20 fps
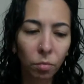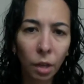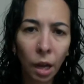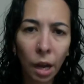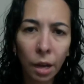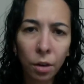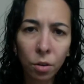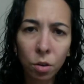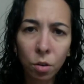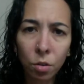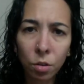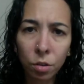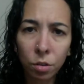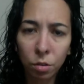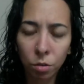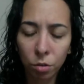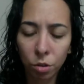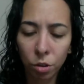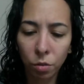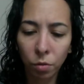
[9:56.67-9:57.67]
I don't know the
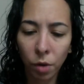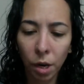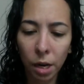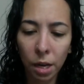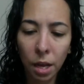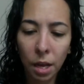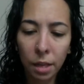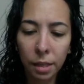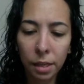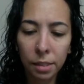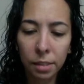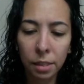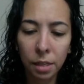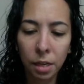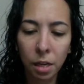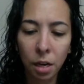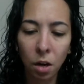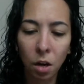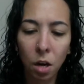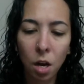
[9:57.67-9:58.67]
dilution rate that's in
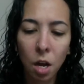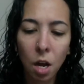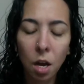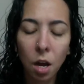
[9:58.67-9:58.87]
here.